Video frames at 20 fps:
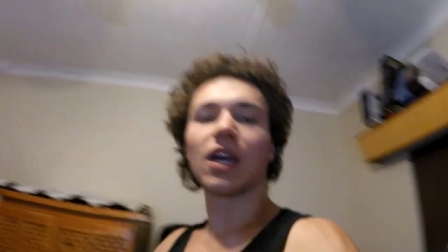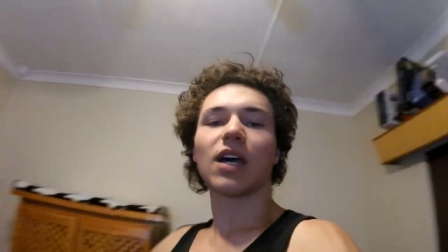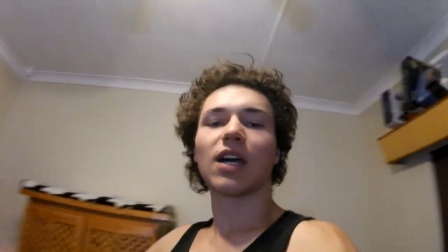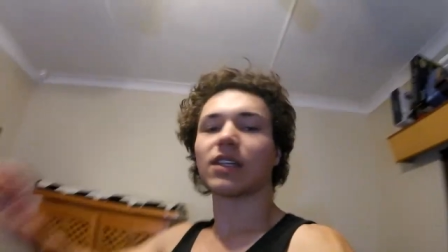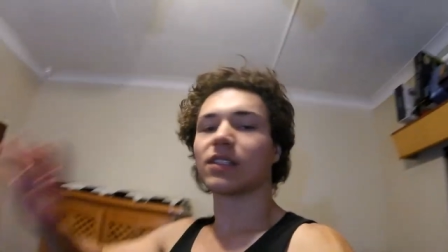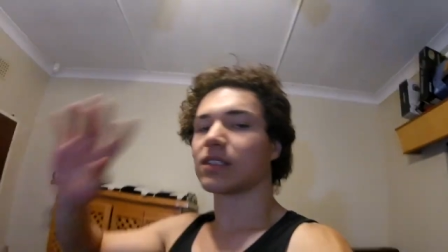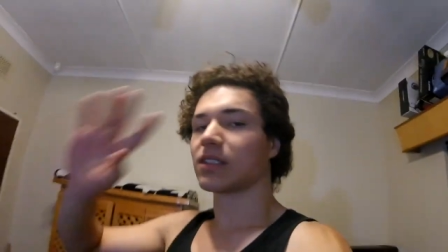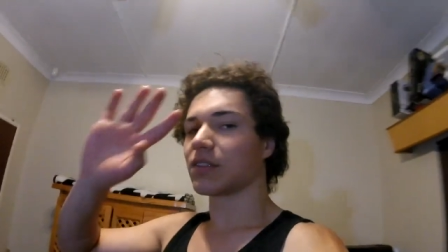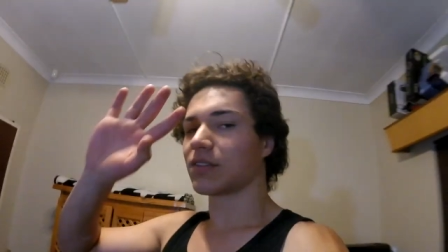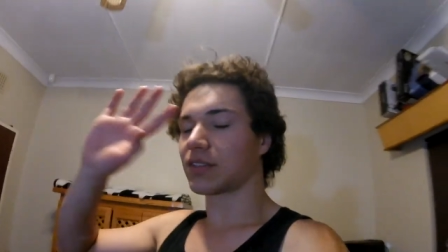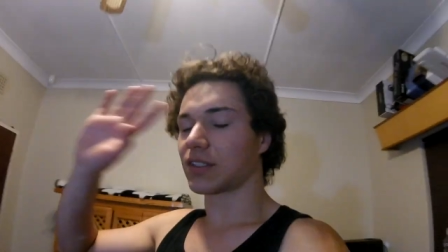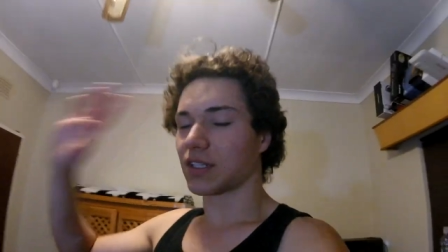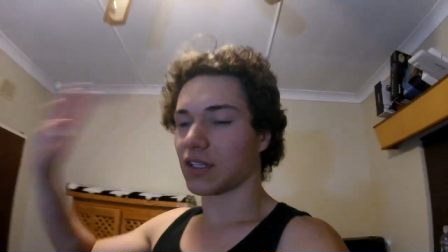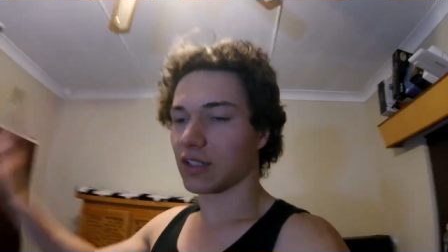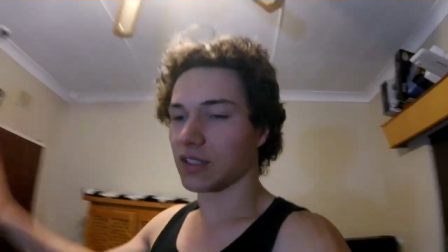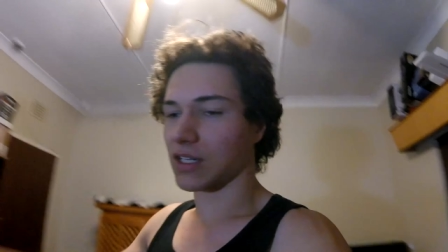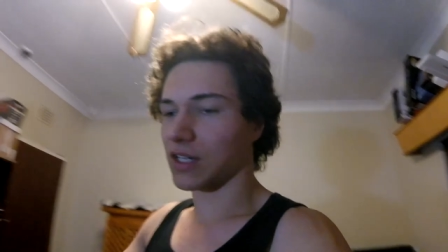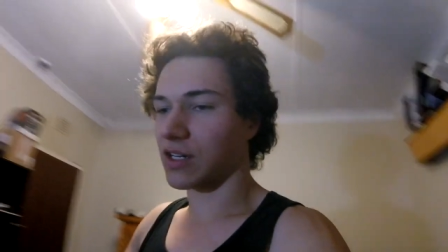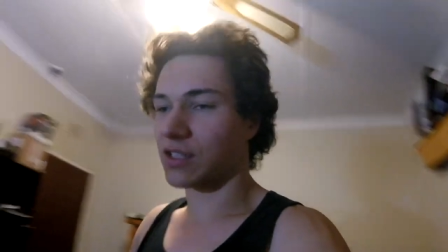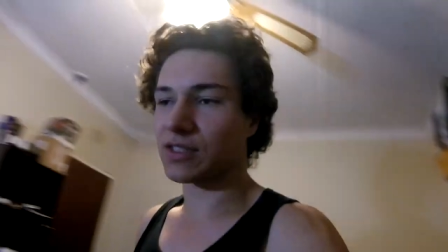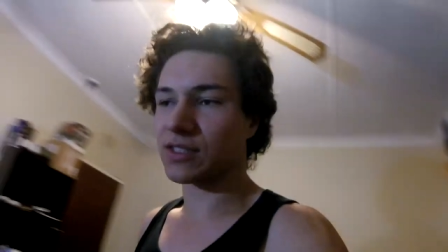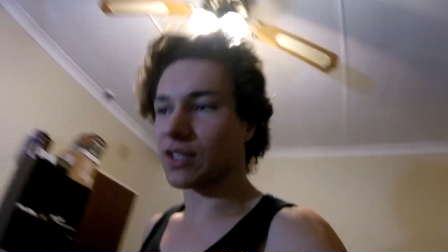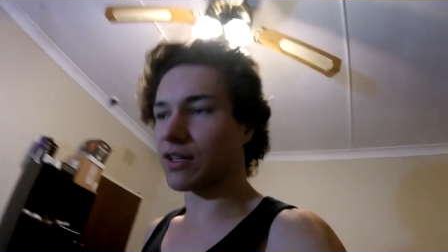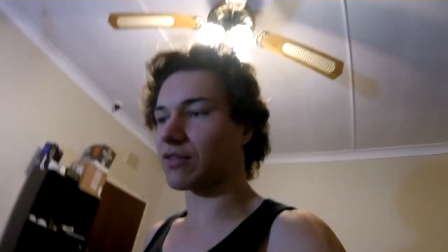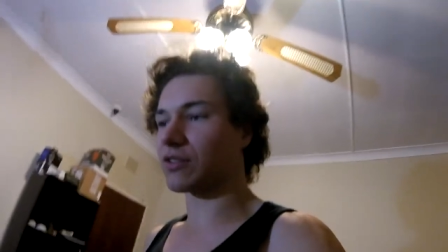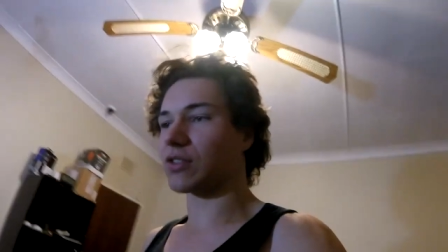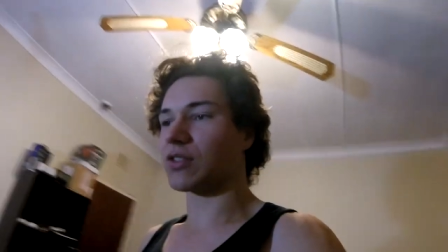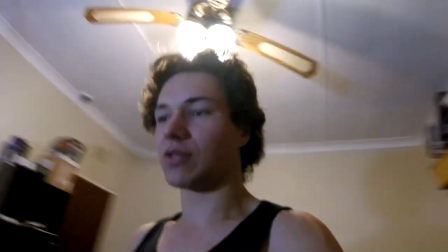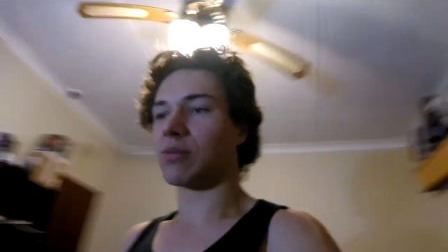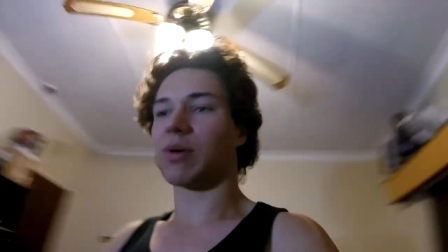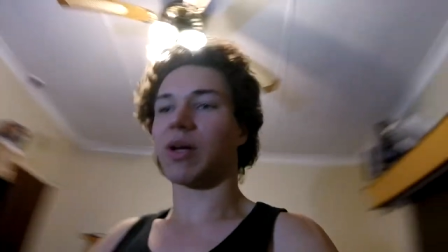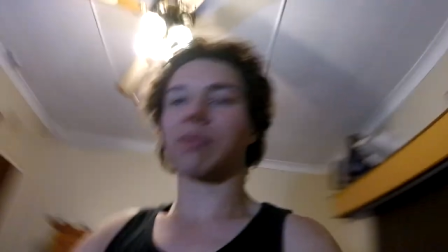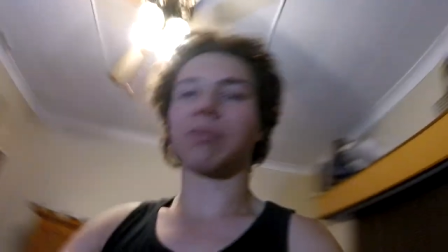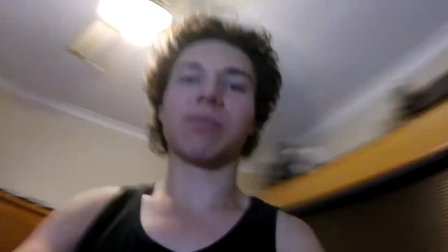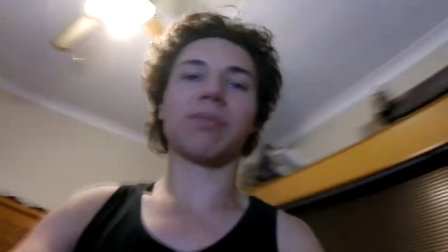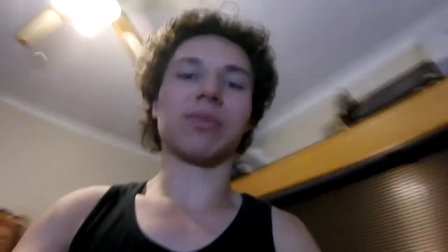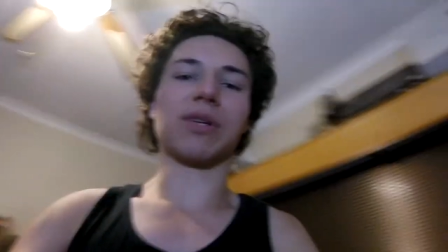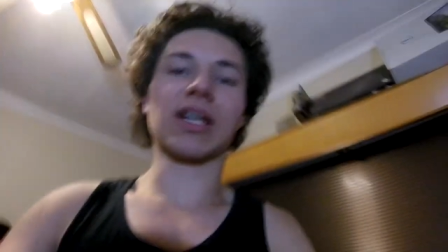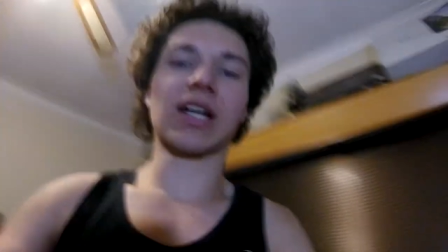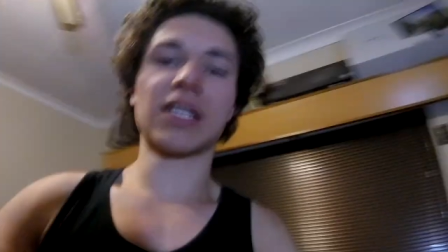I still got a lot of stuff to do,
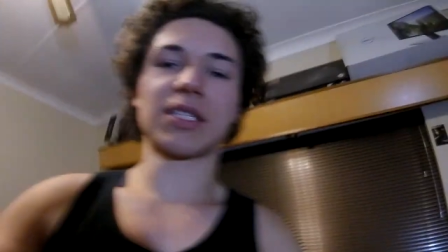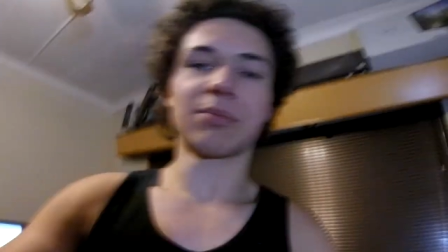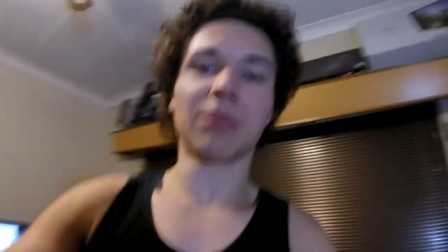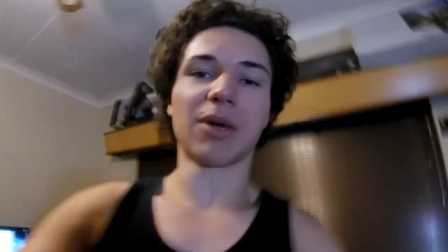but guys,